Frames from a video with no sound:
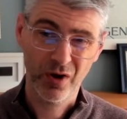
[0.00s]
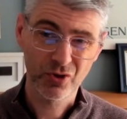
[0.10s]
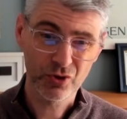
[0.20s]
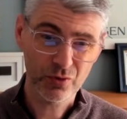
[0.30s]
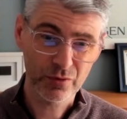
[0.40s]

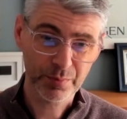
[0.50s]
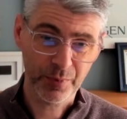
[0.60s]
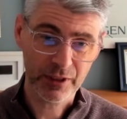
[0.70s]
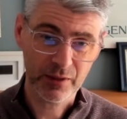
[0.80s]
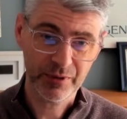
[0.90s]
do a
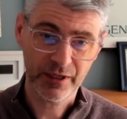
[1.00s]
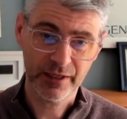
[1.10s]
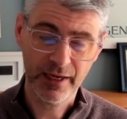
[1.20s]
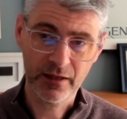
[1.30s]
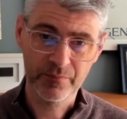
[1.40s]
monthly
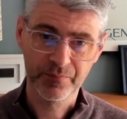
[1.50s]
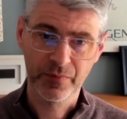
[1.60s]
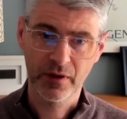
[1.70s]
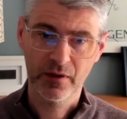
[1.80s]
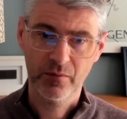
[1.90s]
P&L,
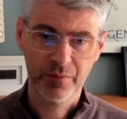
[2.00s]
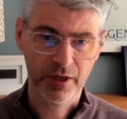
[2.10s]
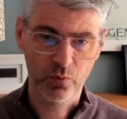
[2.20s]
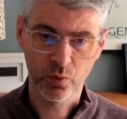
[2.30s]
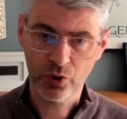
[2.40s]

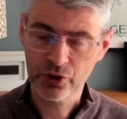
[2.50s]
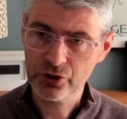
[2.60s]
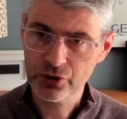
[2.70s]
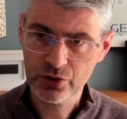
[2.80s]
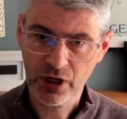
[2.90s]
pick 1 or
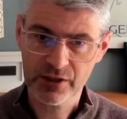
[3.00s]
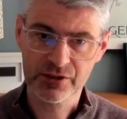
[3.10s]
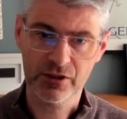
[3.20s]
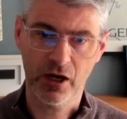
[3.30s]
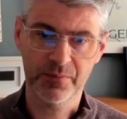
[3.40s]
2 costs
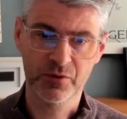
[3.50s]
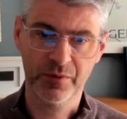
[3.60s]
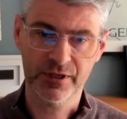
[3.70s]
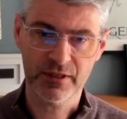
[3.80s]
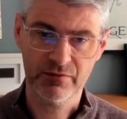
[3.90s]
to
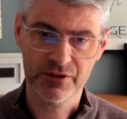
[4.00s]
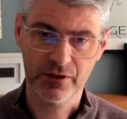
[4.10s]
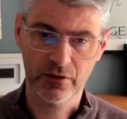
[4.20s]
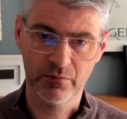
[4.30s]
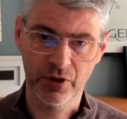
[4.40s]
optimize every
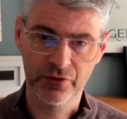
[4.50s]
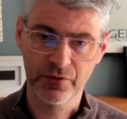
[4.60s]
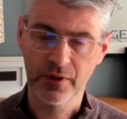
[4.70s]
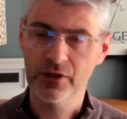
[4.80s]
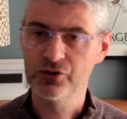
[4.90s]
single month,
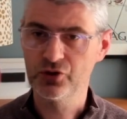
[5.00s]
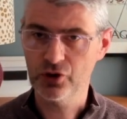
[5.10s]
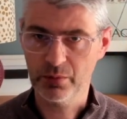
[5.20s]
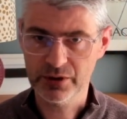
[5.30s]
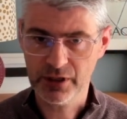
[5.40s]

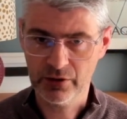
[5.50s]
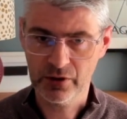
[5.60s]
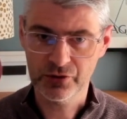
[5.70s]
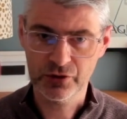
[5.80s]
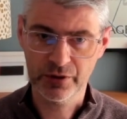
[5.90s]
double down
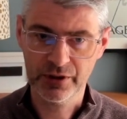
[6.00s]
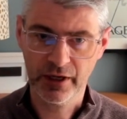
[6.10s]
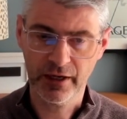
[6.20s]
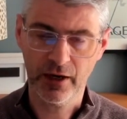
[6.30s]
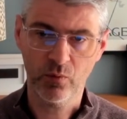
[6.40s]
on doing
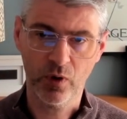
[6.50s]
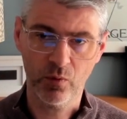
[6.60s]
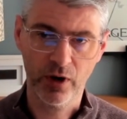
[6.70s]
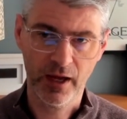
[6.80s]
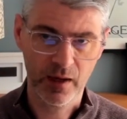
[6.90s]
that, and what
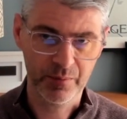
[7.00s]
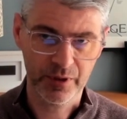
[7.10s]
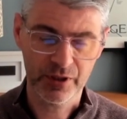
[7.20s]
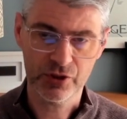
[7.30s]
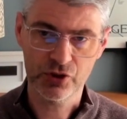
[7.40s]
will happen
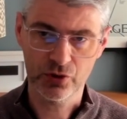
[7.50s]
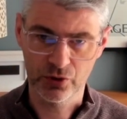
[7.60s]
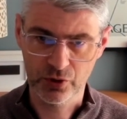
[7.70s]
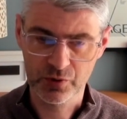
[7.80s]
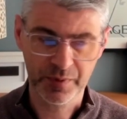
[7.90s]
is you'll
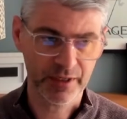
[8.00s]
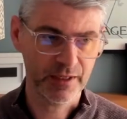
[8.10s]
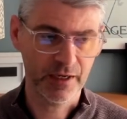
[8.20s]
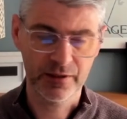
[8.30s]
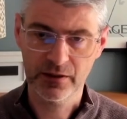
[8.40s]
notice by the
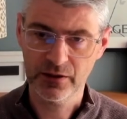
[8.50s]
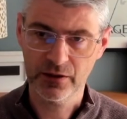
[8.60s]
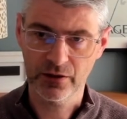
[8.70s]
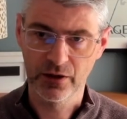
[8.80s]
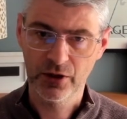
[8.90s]
end of the
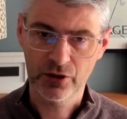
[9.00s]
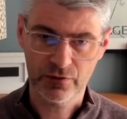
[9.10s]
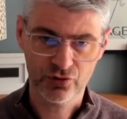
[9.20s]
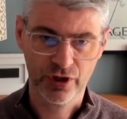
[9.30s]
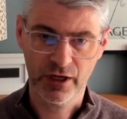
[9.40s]
year you've
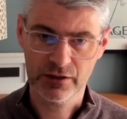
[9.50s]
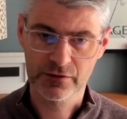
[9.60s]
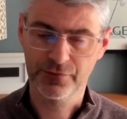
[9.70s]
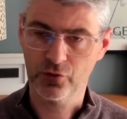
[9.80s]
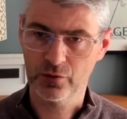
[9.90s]

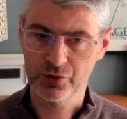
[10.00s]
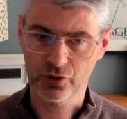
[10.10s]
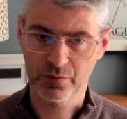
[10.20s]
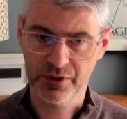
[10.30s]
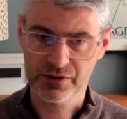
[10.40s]
transformed
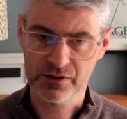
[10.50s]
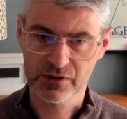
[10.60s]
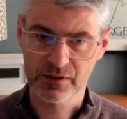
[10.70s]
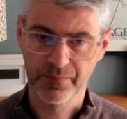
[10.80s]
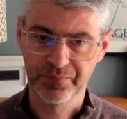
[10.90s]
your
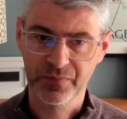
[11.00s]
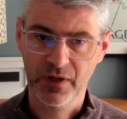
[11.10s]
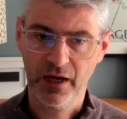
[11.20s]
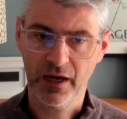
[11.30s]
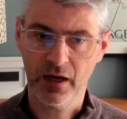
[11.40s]
business.
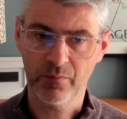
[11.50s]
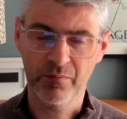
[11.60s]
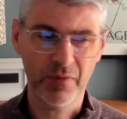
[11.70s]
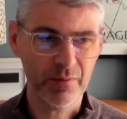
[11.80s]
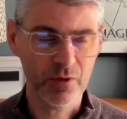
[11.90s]

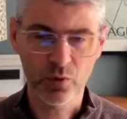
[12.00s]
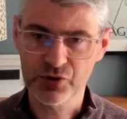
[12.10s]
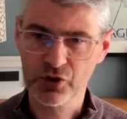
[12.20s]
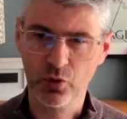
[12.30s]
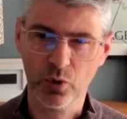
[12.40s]
Maybe
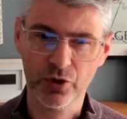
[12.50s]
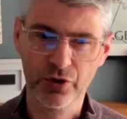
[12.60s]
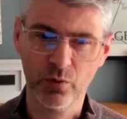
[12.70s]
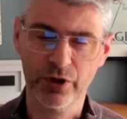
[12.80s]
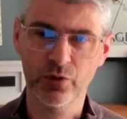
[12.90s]
once a
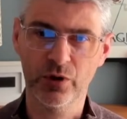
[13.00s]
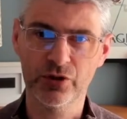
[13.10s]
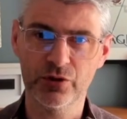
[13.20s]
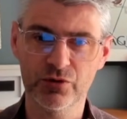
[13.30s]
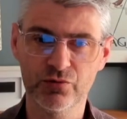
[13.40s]
quarter, what you want to
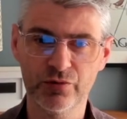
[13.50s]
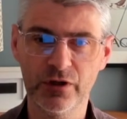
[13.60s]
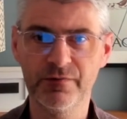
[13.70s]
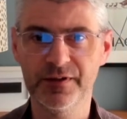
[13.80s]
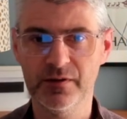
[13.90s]
do is
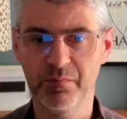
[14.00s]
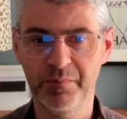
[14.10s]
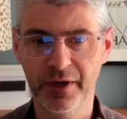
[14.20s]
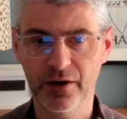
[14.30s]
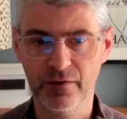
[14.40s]
revisit
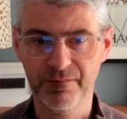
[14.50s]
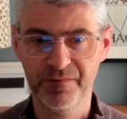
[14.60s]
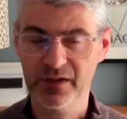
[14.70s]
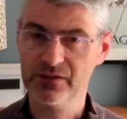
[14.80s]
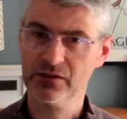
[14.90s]
bigger
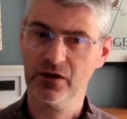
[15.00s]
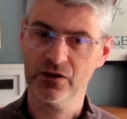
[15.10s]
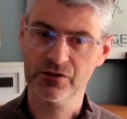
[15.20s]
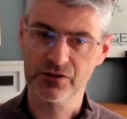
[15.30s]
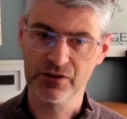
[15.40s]
fixed
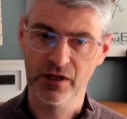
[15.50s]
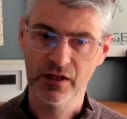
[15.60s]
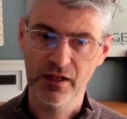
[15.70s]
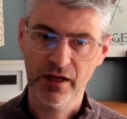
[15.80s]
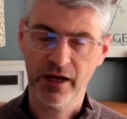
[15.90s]
costs
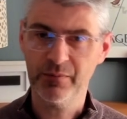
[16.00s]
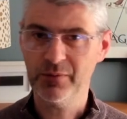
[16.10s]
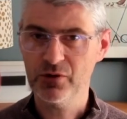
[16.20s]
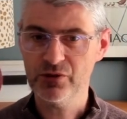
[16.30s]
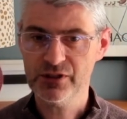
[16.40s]
and
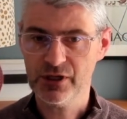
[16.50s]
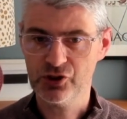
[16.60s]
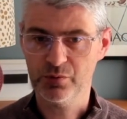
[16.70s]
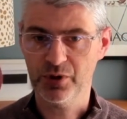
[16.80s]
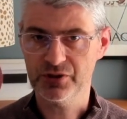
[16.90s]
maybe reset
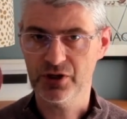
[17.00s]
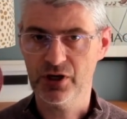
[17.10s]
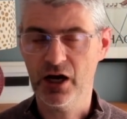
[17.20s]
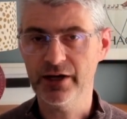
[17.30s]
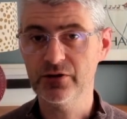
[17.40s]
your budget.
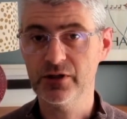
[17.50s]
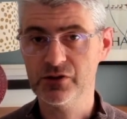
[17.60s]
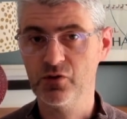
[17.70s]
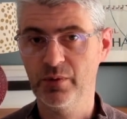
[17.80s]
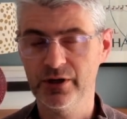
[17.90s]
I do
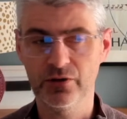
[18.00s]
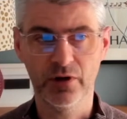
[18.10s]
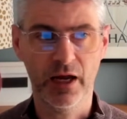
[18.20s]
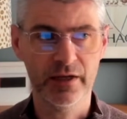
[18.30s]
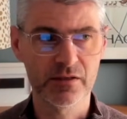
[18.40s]
this with my
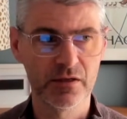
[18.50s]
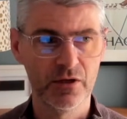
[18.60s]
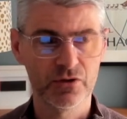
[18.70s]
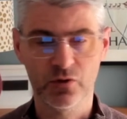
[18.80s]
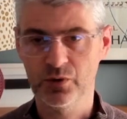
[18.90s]
Google Ads.
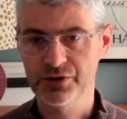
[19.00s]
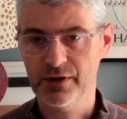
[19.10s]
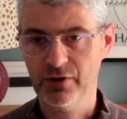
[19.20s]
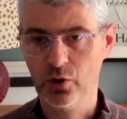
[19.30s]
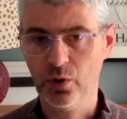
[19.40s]
So once
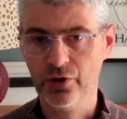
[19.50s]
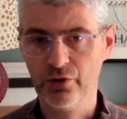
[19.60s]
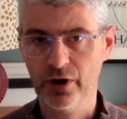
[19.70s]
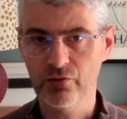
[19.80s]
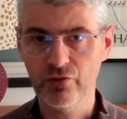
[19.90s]
every
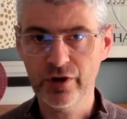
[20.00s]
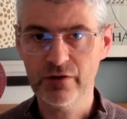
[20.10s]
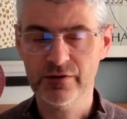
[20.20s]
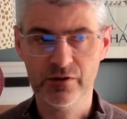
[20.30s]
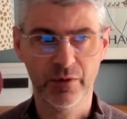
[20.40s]
quarter I
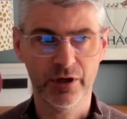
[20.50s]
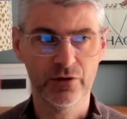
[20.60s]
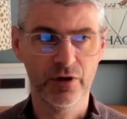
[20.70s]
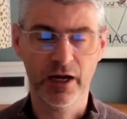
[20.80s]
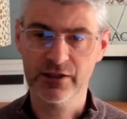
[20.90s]
revisit my
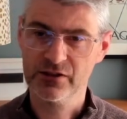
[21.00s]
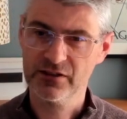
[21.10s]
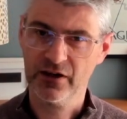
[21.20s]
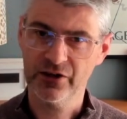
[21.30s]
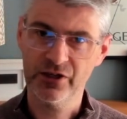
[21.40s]
Google Ads because I've
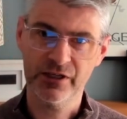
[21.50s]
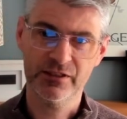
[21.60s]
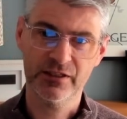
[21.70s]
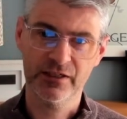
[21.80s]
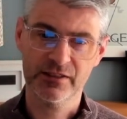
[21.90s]
got 90
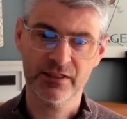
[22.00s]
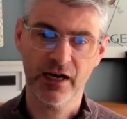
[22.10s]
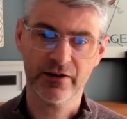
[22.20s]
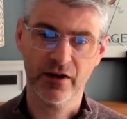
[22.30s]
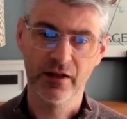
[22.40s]
days of
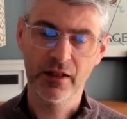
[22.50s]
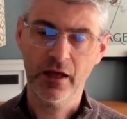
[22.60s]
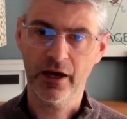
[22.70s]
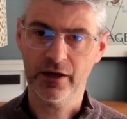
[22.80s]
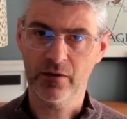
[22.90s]
data,
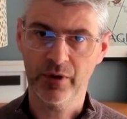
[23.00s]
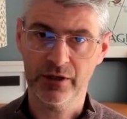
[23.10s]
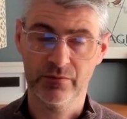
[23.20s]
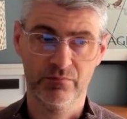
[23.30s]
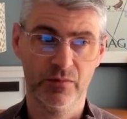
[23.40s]
and I might
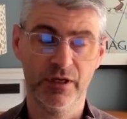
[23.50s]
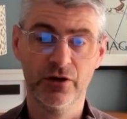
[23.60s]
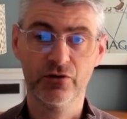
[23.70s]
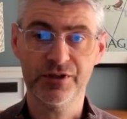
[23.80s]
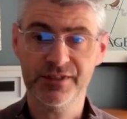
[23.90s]

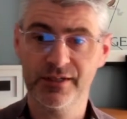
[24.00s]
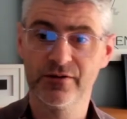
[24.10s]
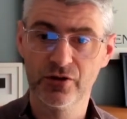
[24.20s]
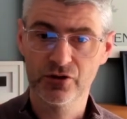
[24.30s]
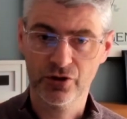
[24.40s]
increase it,
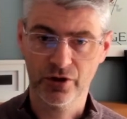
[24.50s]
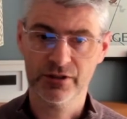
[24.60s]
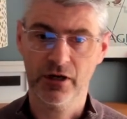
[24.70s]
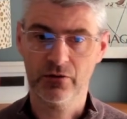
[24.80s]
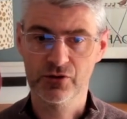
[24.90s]
turn it
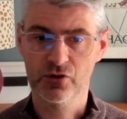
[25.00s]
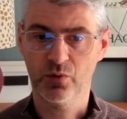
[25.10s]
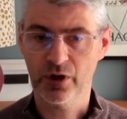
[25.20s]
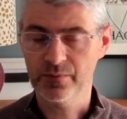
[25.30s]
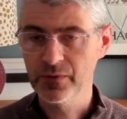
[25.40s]
down, and so
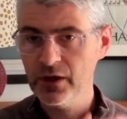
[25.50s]
on.